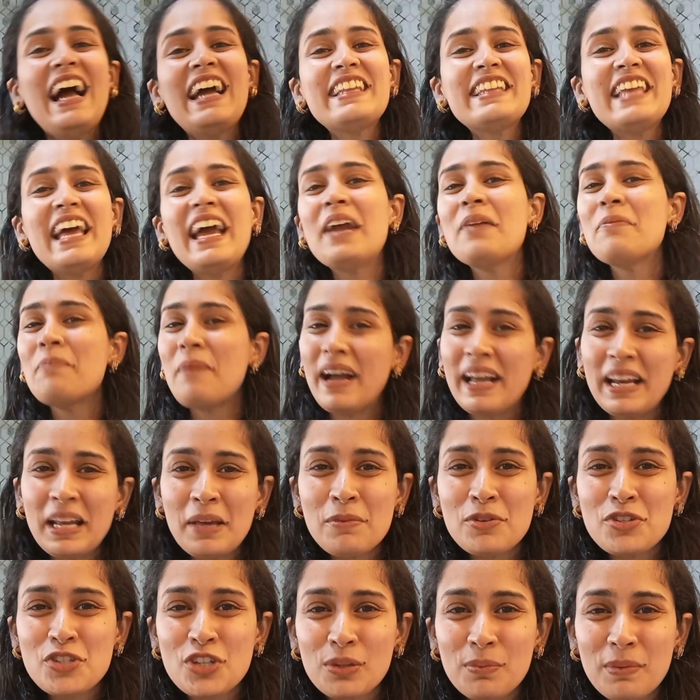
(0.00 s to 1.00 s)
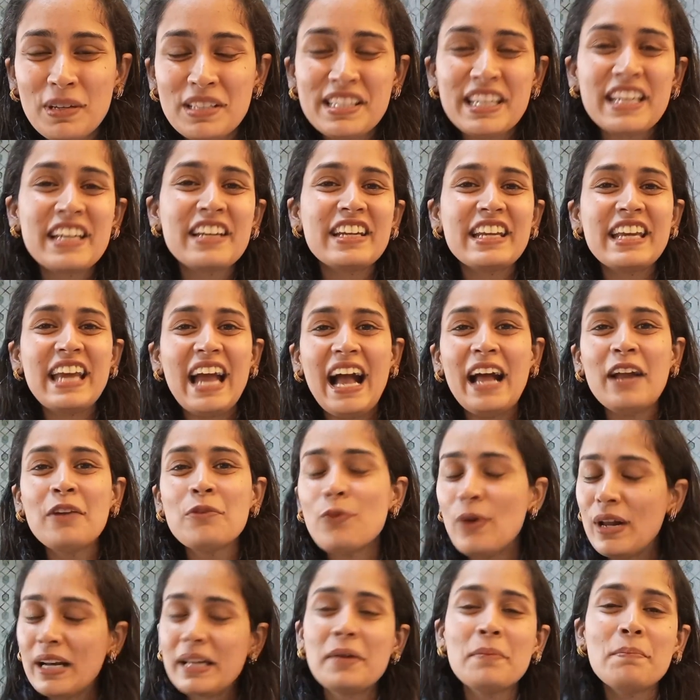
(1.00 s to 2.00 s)
Hi there, my name is Shilpa Sekri
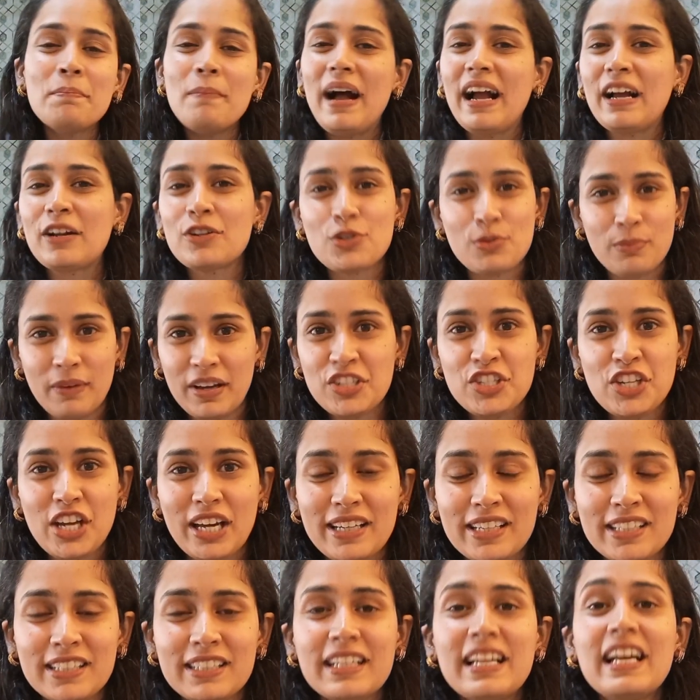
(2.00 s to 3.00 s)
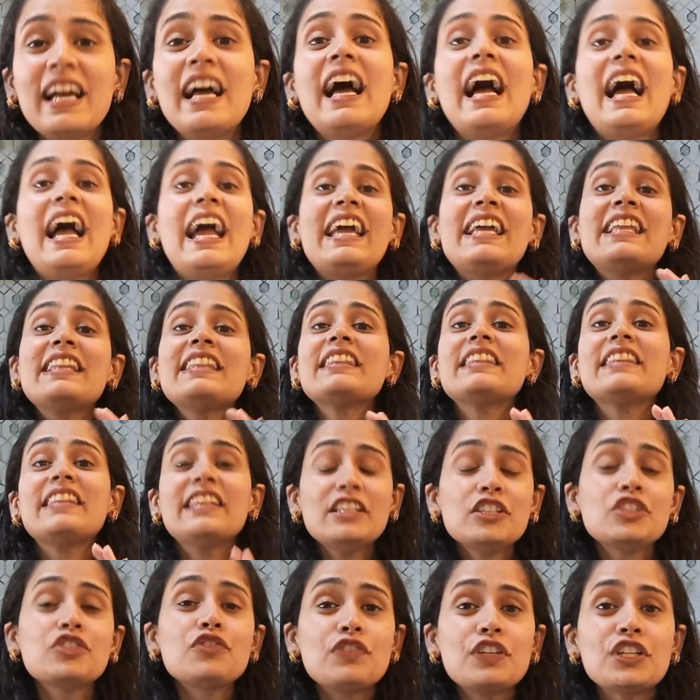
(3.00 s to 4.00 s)
and welcome back to my channel. In
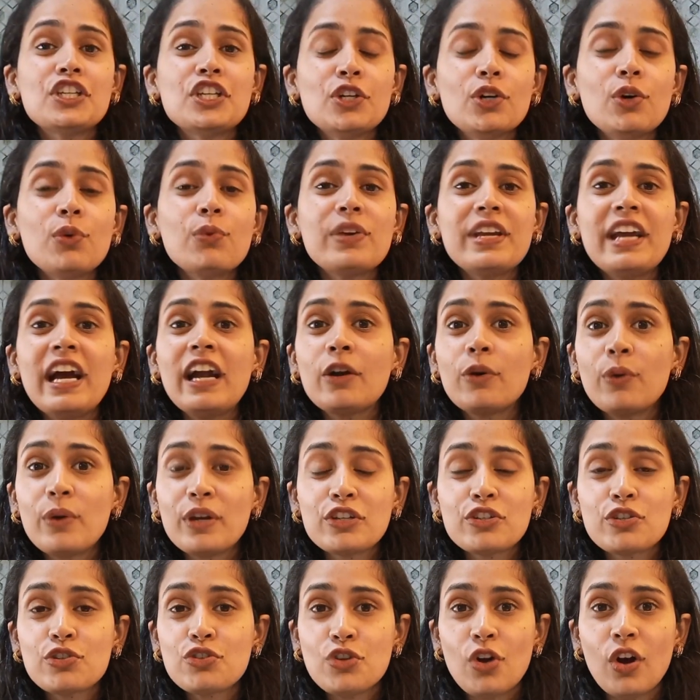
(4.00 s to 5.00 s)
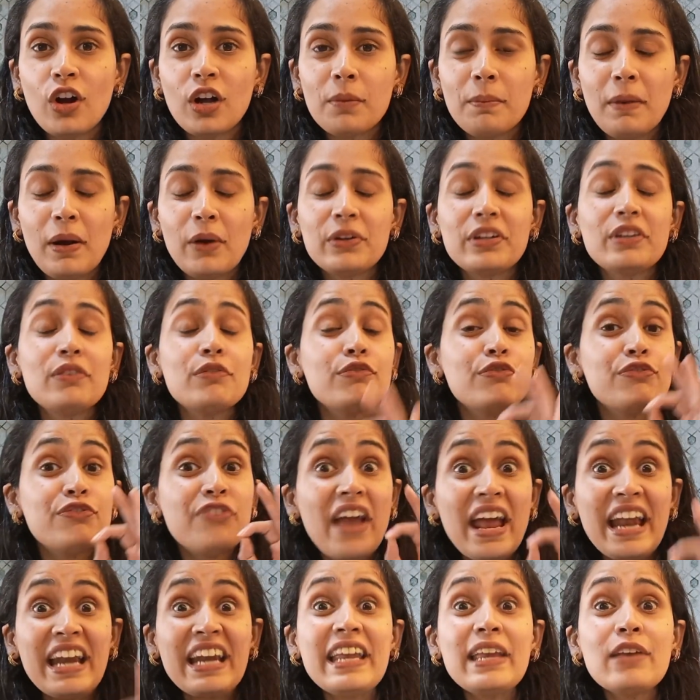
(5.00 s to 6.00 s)
this video, we are going to talk about a
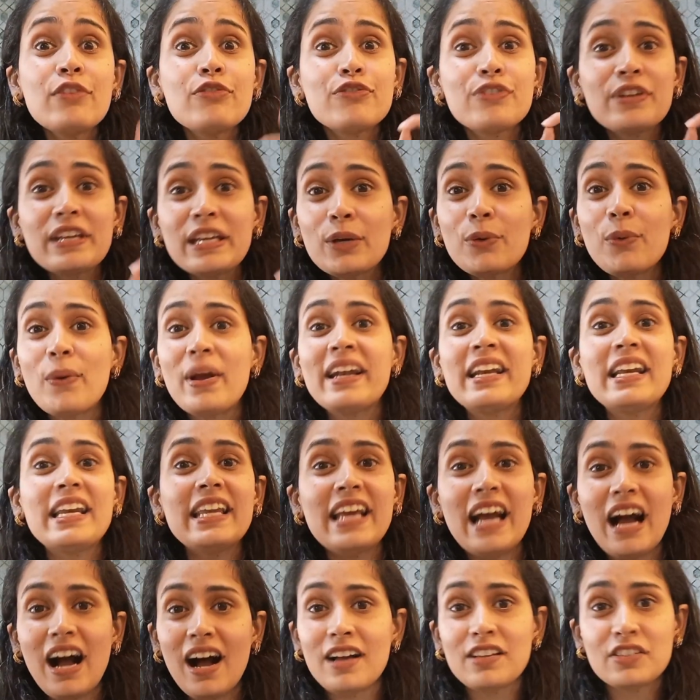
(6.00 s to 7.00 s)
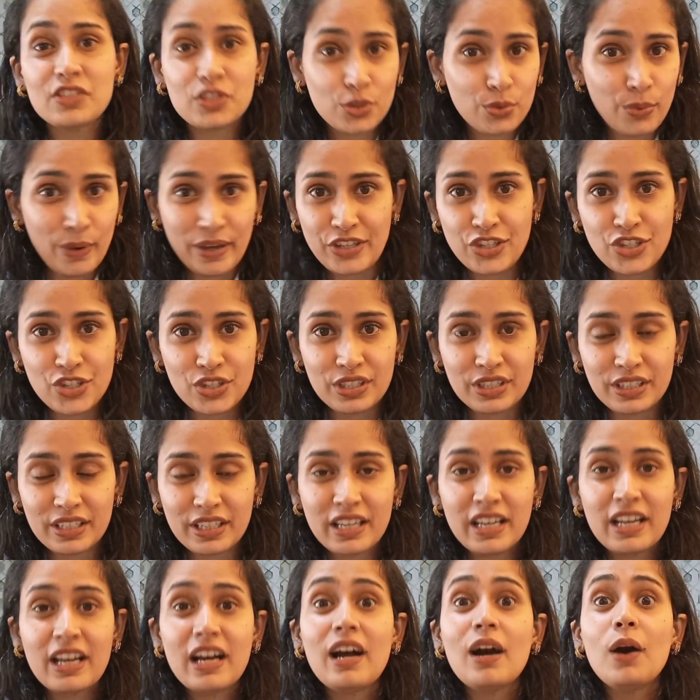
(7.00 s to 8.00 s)
very frequently asked question,
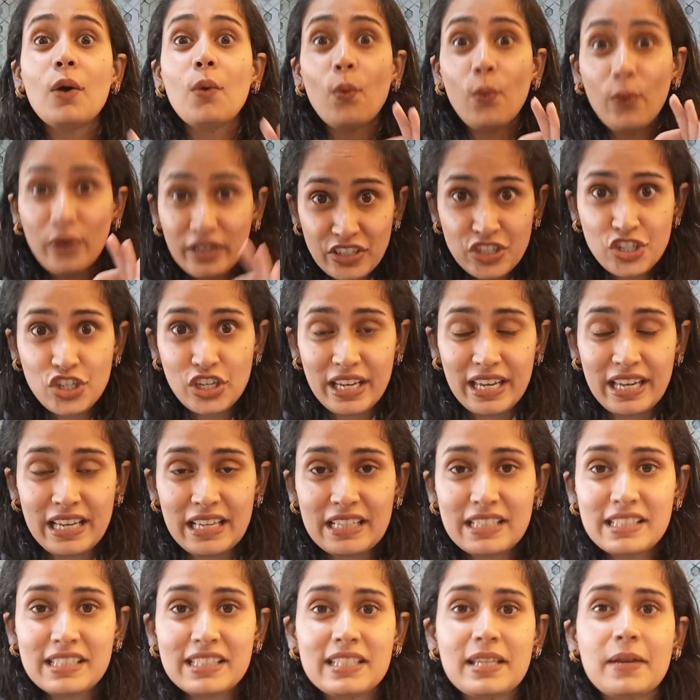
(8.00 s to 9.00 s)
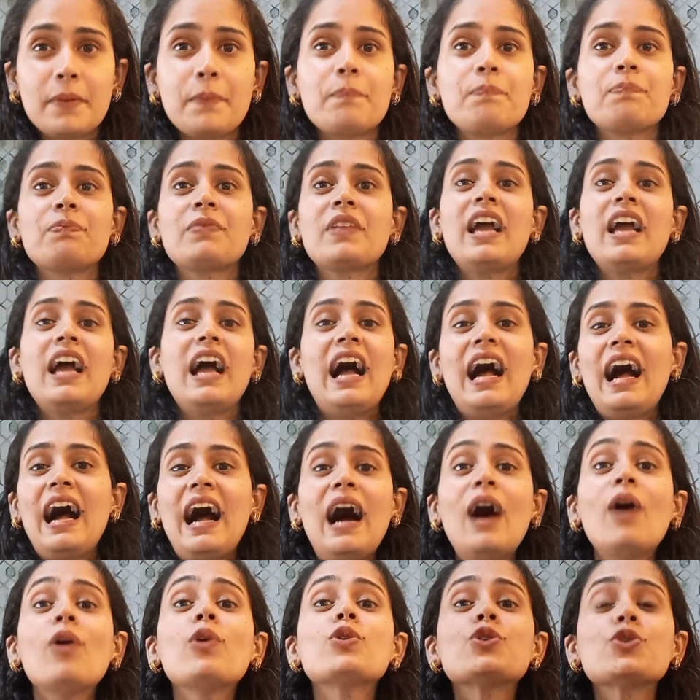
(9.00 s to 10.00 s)
which is
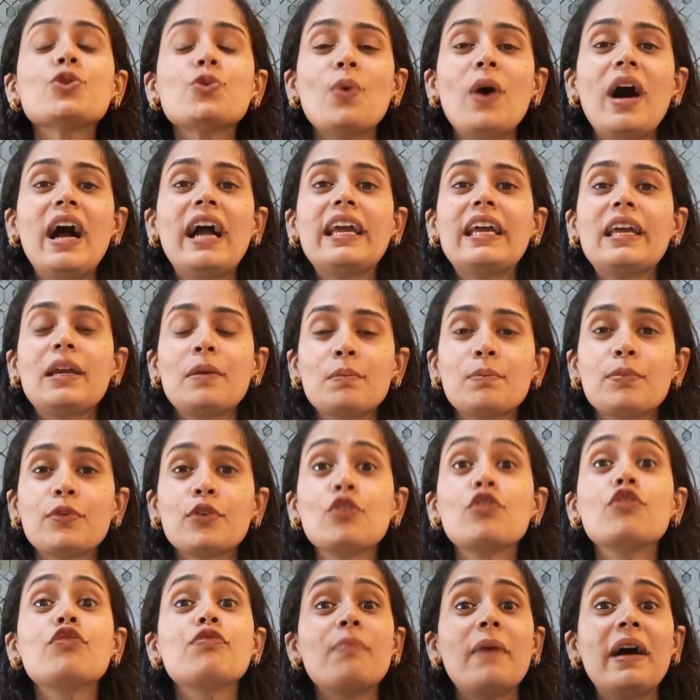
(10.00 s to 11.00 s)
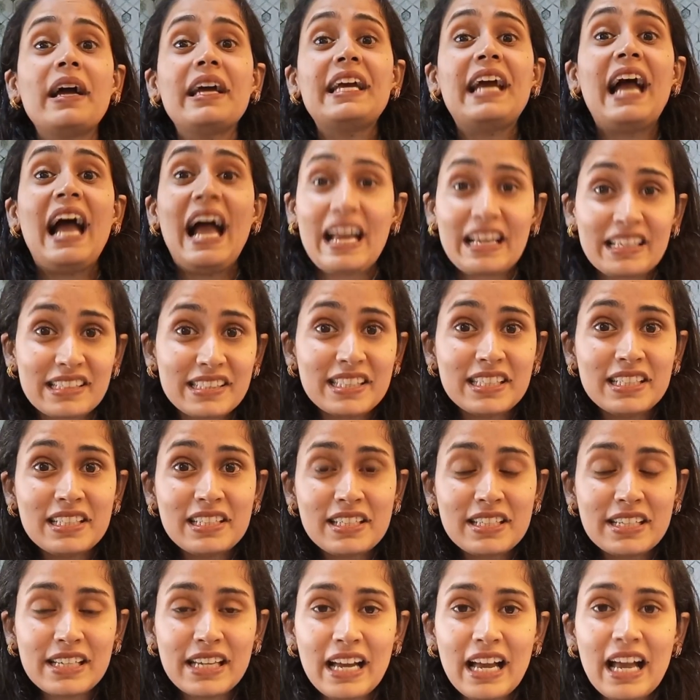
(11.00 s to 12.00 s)
how do I improve my
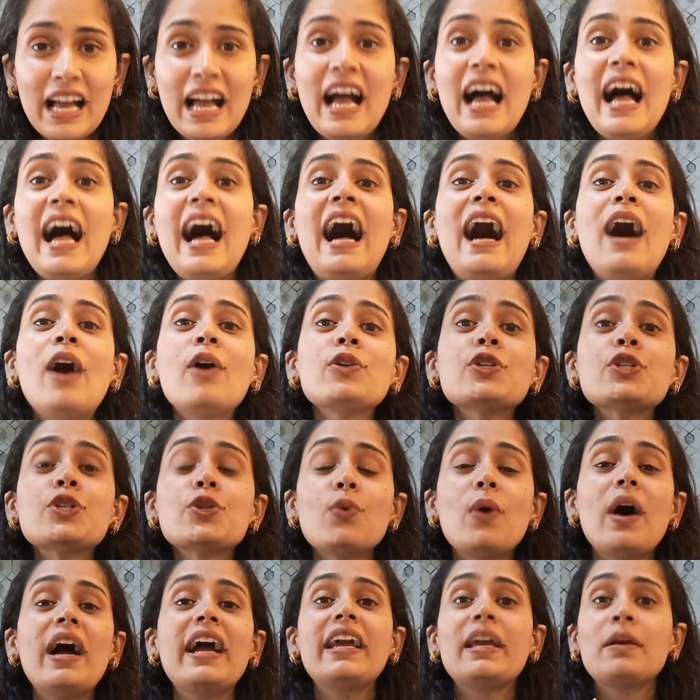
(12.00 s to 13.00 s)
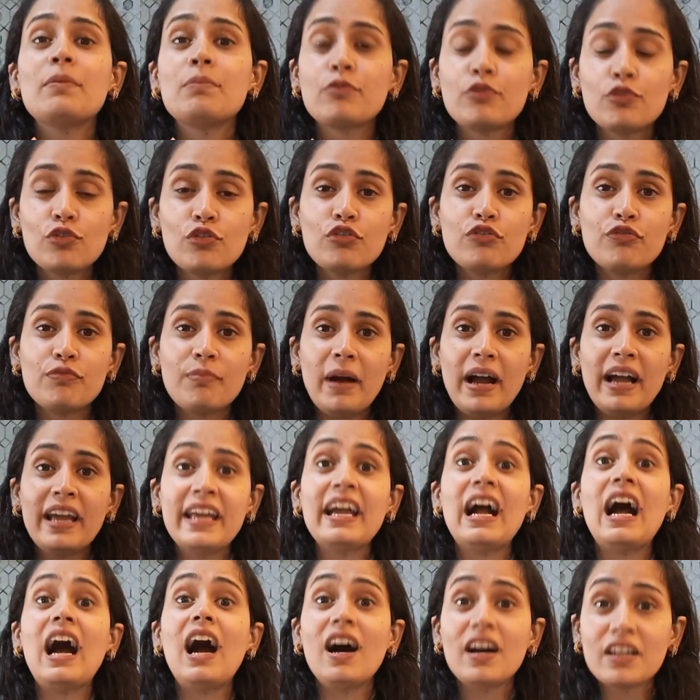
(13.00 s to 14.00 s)
accent? How do I improve
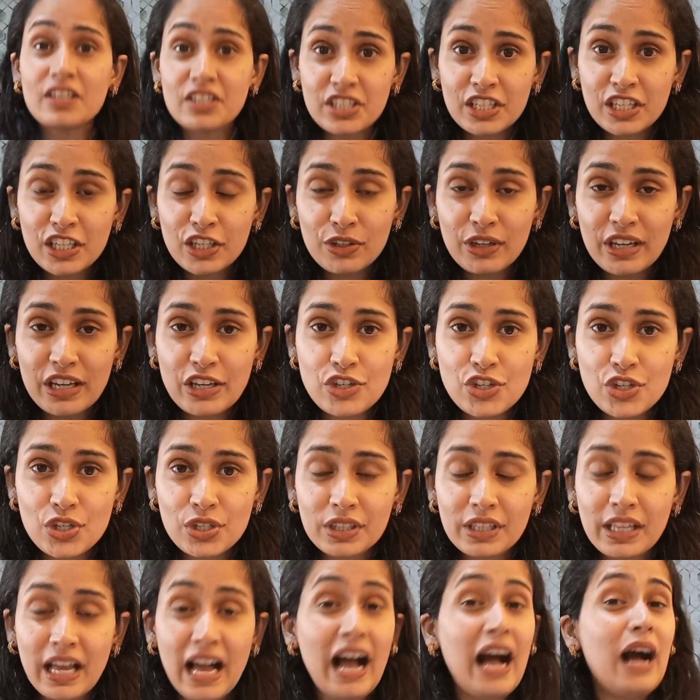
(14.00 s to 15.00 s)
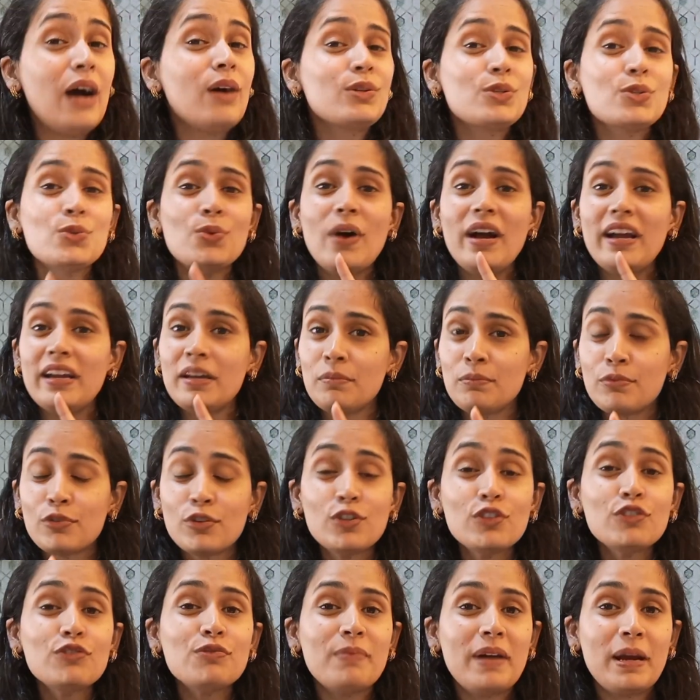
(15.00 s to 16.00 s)
my articulation? How do I
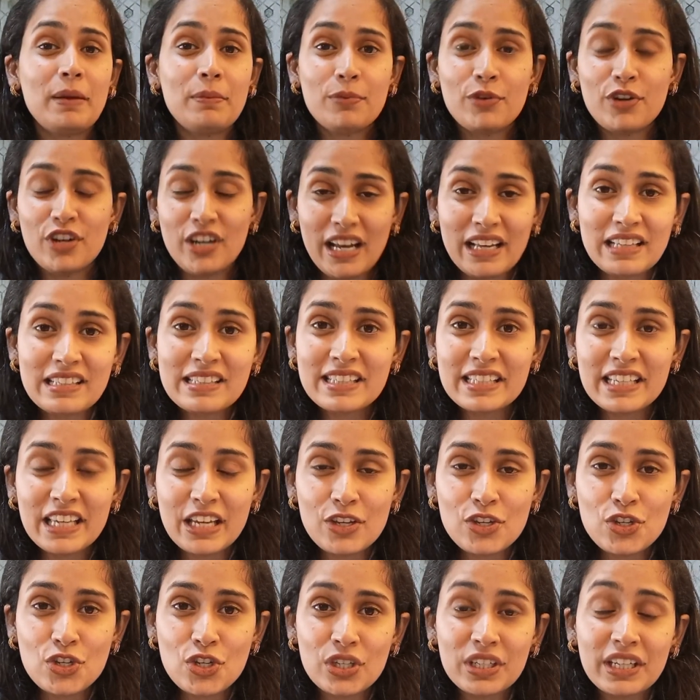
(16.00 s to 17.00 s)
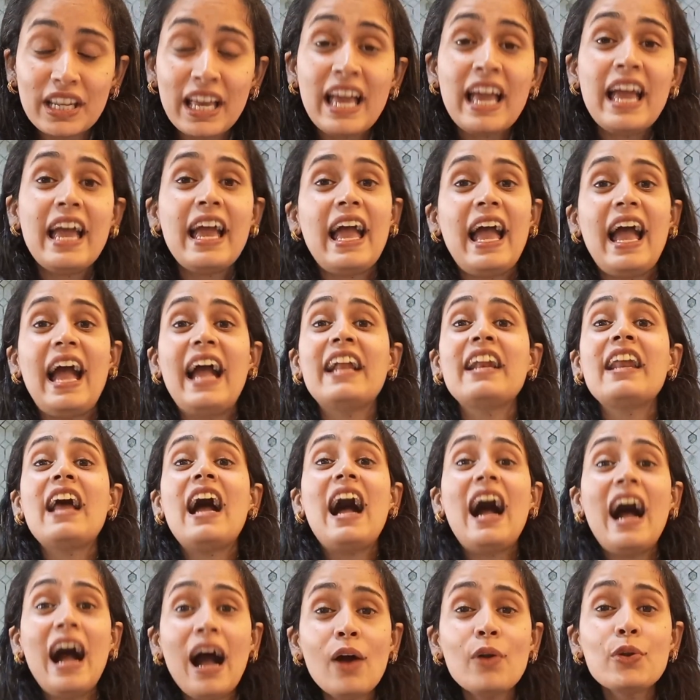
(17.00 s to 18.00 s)
improve my pronunciation? And
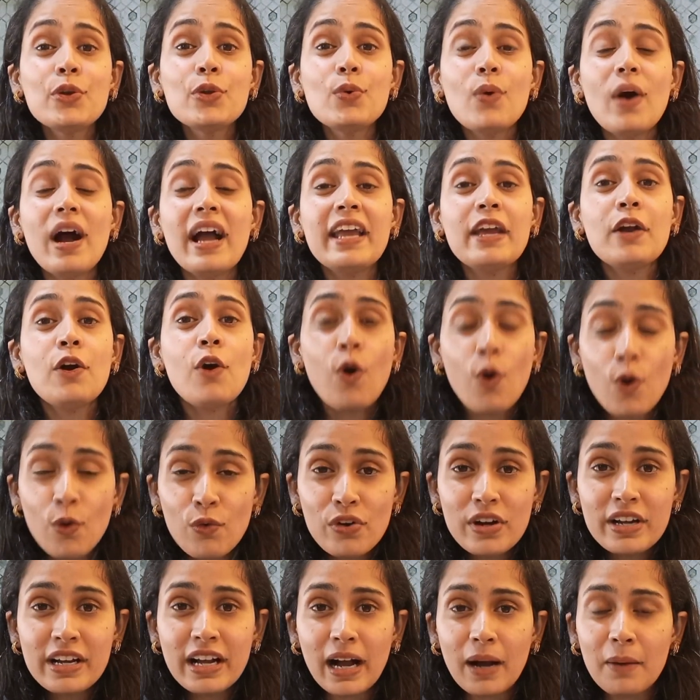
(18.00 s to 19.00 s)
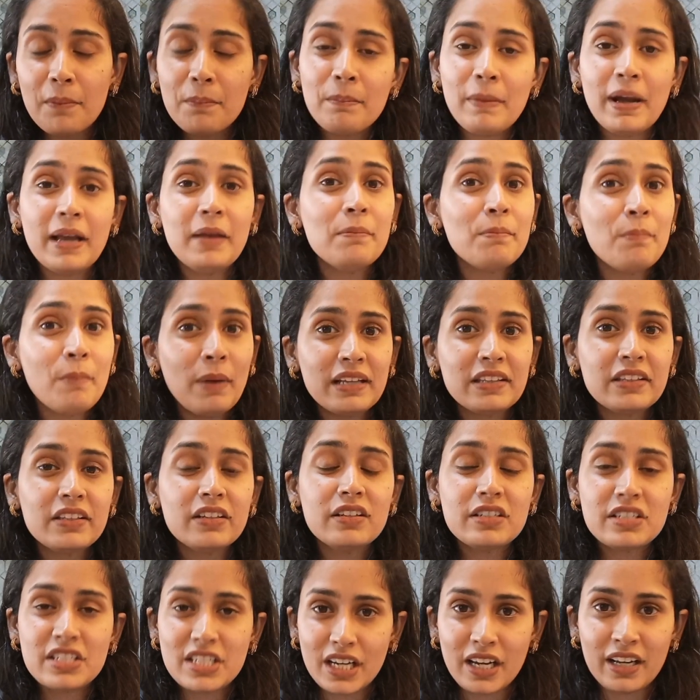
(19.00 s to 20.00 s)
how do I overcome my
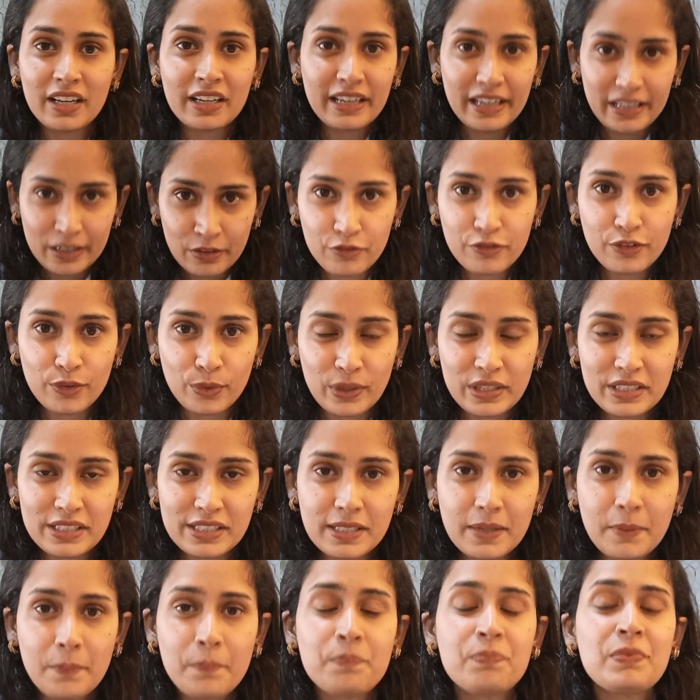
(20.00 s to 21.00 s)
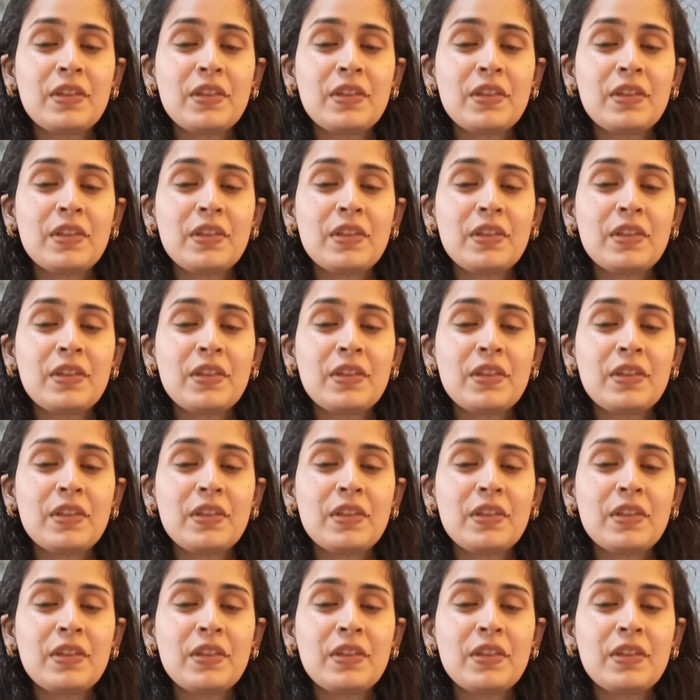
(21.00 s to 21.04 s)
mother tongue influence?